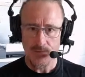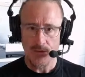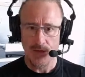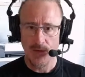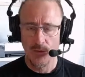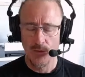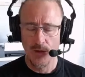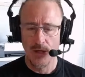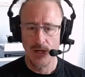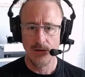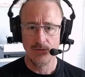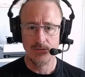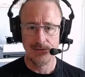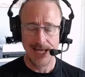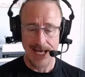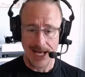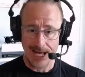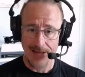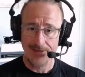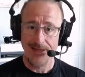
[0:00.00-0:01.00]
Well,
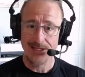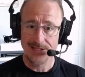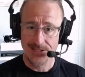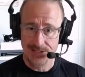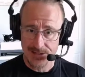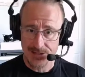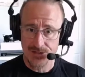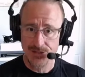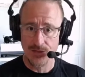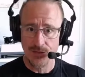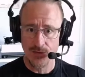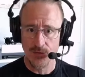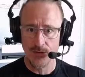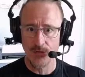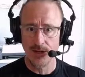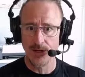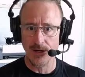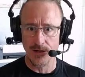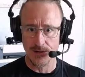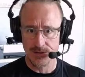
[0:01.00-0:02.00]
yeah, that's true.
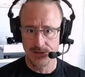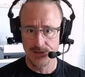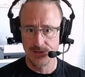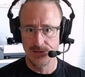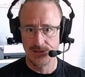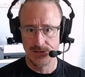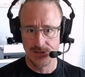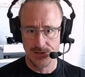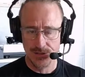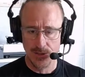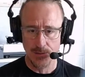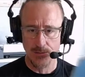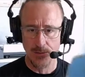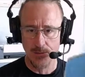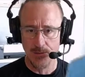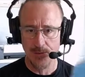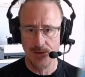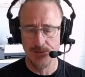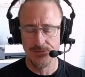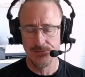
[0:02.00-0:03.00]
We are super
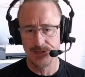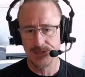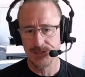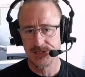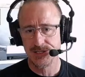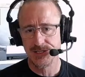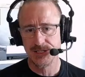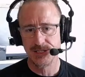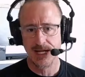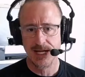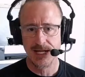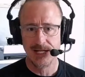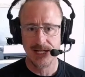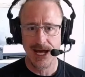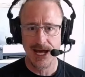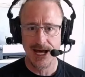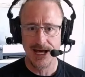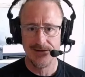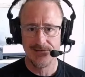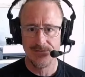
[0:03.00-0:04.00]
privileged today to
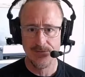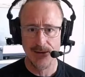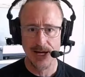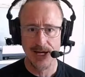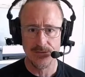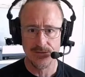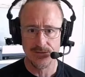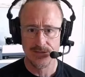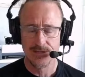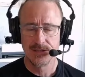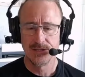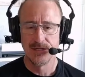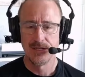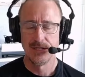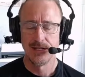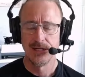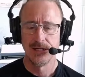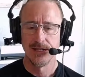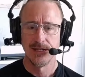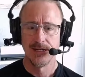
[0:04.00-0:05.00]
have Bibles.
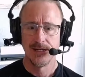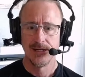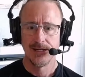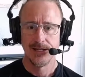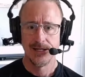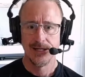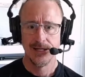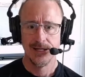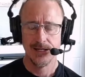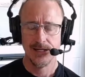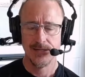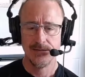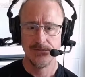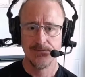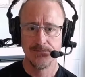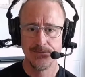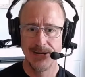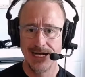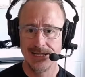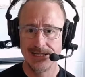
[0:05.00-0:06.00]
Um,
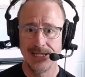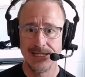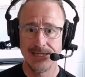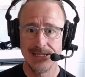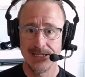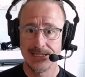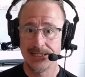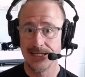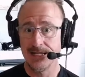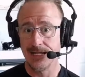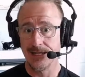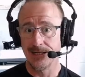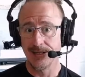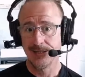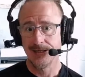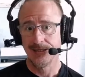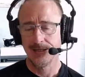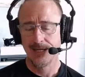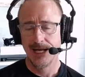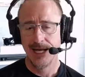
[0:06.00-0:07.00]
back then, they didn't.
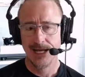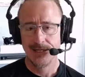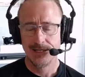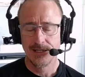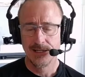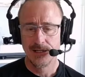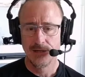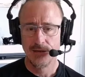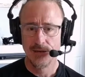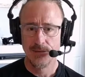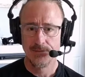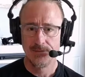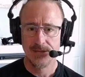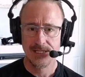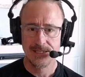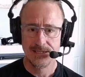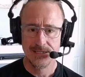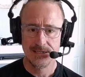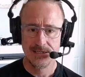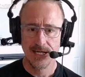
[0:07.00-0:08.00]
They had to go to
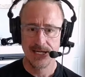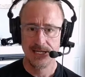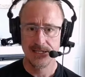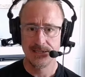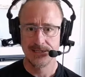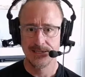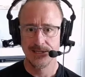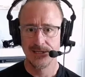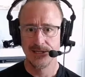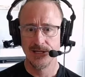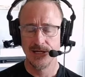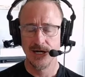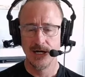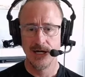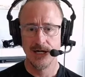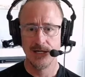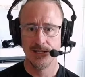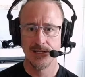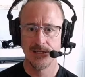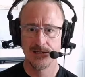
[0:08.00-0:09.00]
places like a
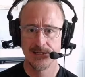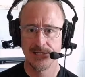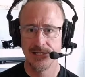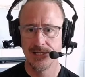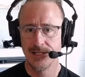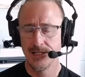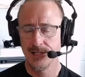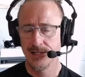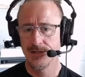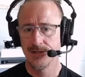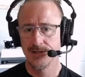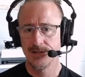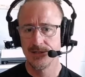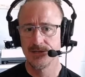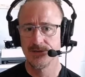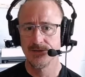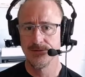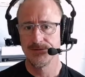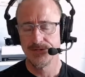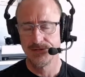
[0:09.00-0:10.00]
synagogue to hear the
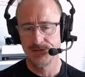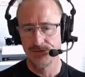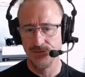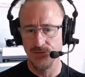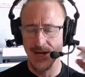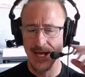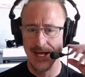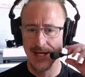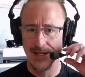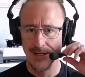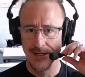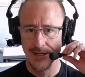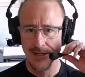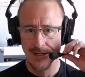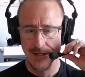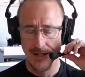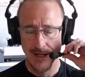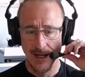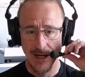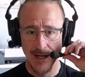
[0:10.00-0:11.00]
scriptures read.
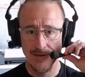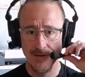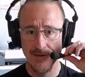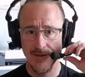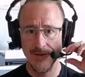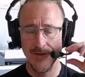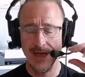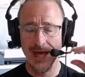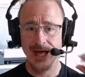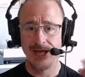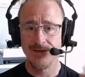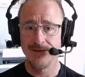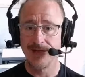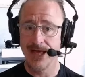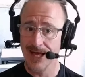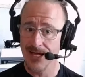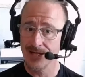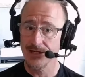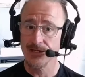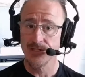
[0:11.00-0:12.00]
Other than that, they
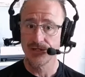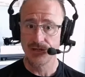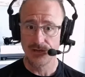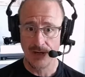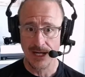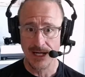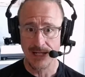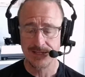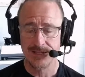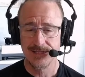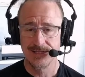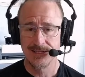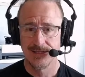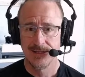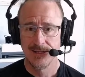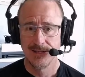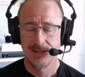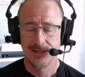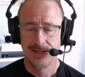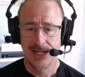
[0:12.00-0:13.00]
had to trust.
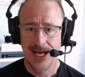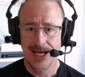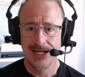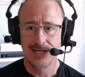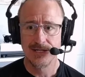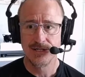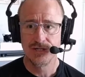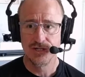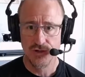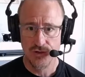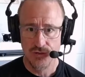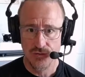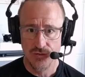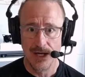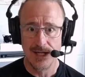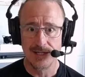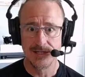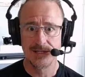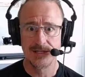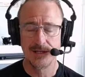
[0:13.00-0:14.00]
They had to
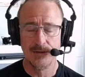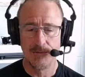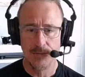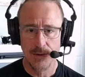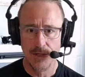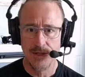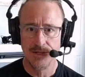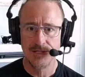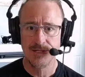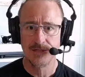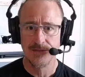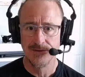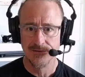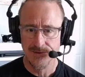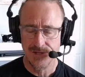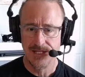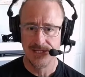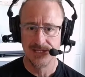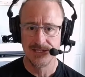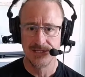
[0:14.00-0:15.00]
trust the person of
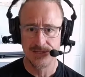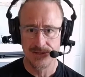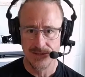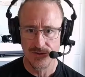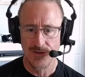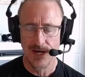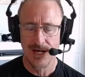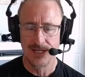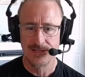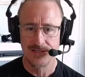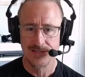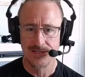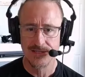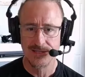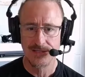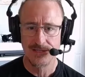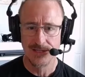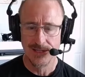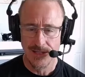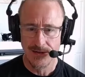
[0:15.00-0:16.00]
Jesus Christ,
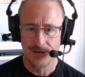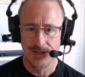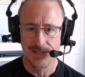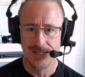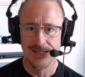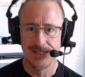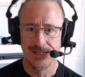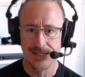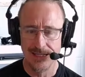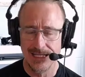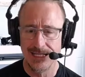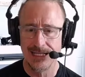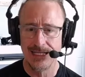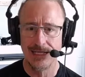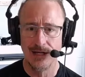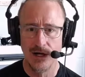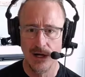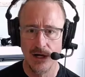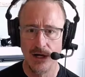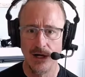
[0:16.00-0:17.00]
literally
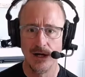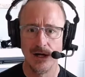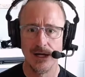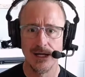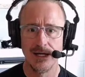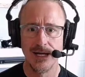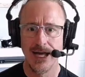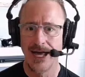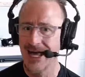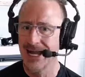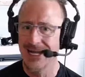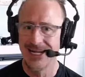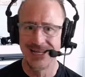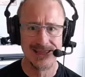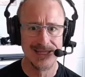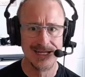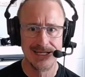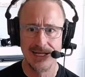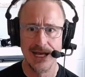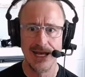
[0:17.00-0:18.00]
lean on
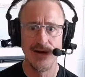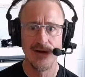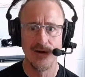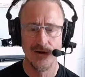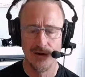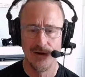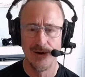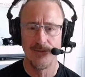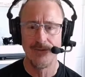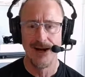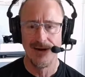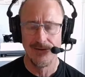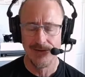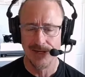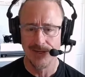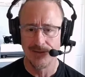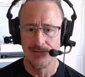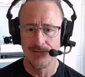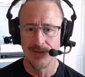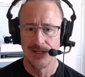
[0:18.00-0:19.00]
anything they heard about
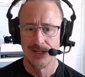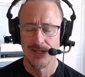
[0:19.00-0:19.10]
him